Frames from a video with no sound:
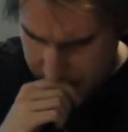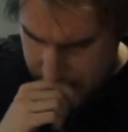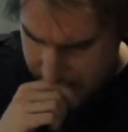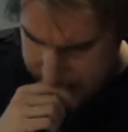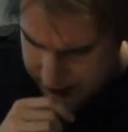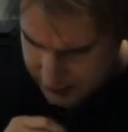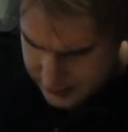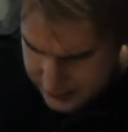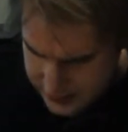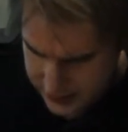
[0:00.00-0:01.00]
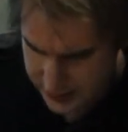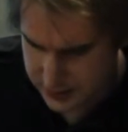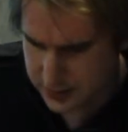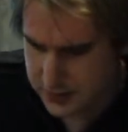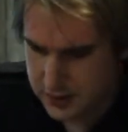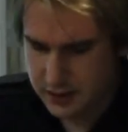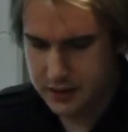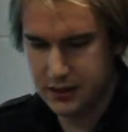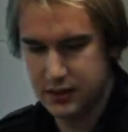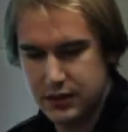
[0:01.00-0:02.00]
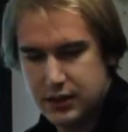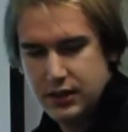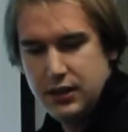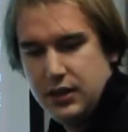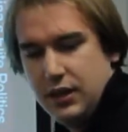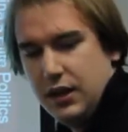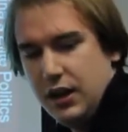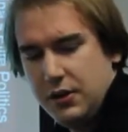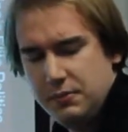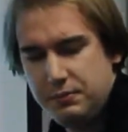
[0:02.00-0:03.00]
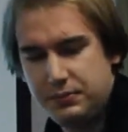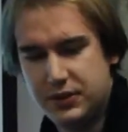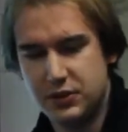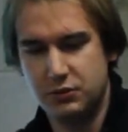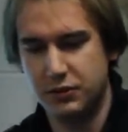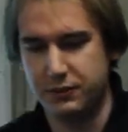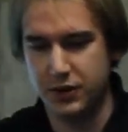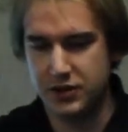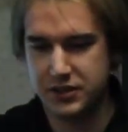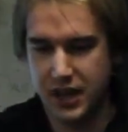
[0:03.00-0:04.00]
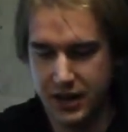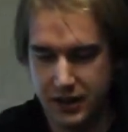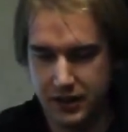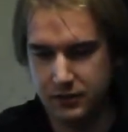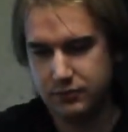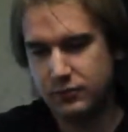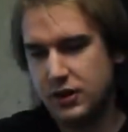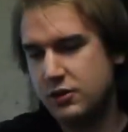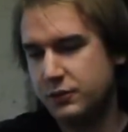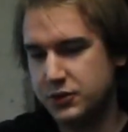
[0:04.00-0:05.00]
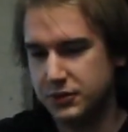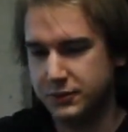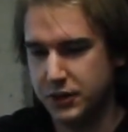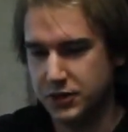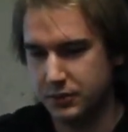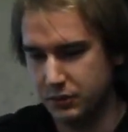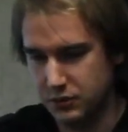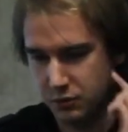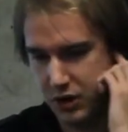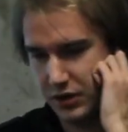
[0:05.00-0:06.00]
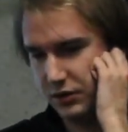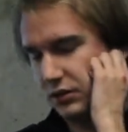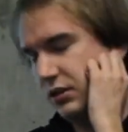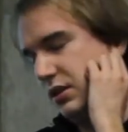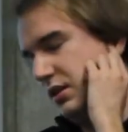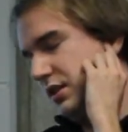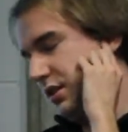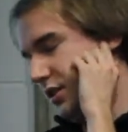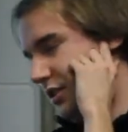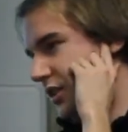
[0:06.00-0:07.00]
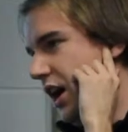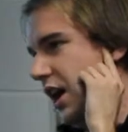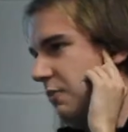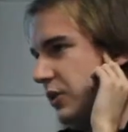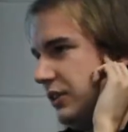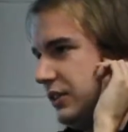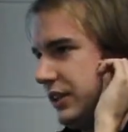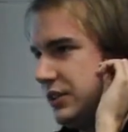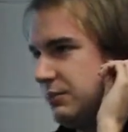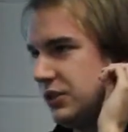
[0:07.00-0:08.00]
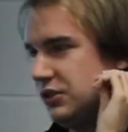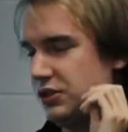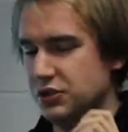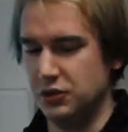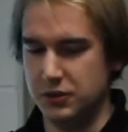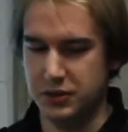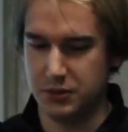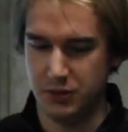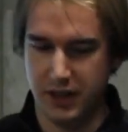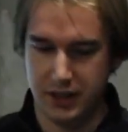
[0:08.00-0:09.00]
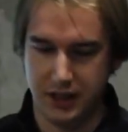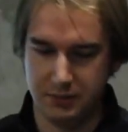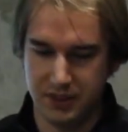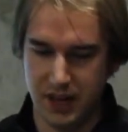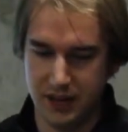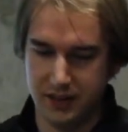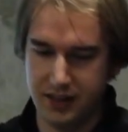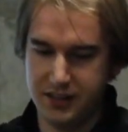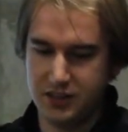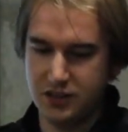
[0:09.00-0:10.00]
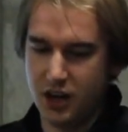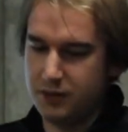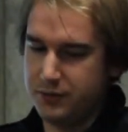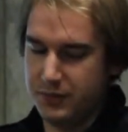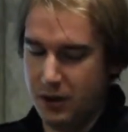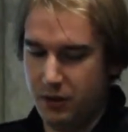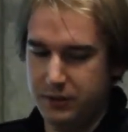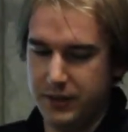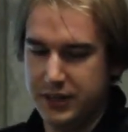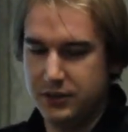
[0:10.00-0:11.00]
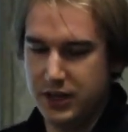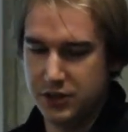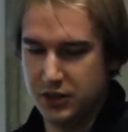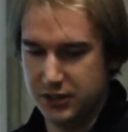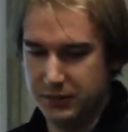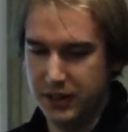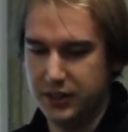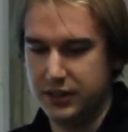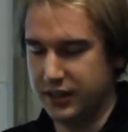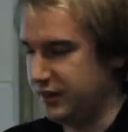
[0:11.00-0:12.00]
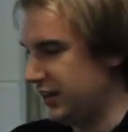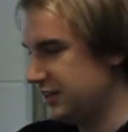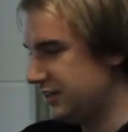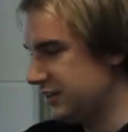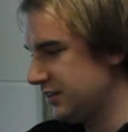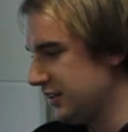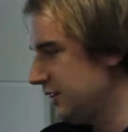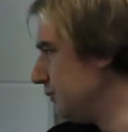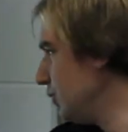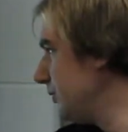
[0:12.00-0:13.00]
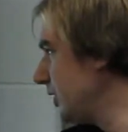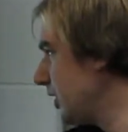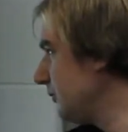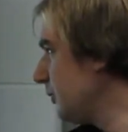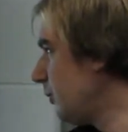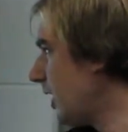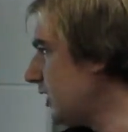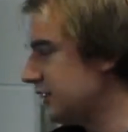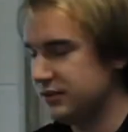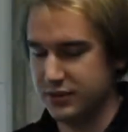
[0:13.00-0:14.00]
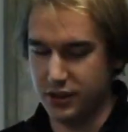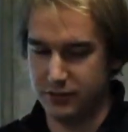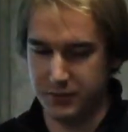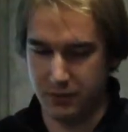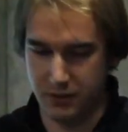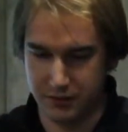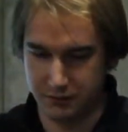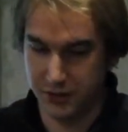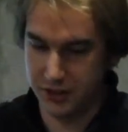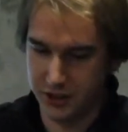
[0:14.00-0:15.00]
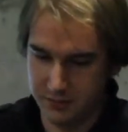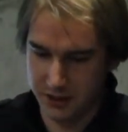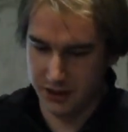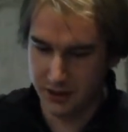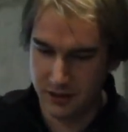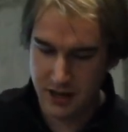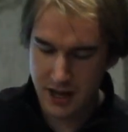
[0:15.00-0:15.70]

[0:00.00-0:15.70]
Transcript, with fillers: in 1986, um, this was the first kind of well, I don't know if it was the first, but it was one time when like especially the students were getting upset. And like this is all from that one video that I showed at the beginning. Like this moving on for a while, resulting in that one really good video.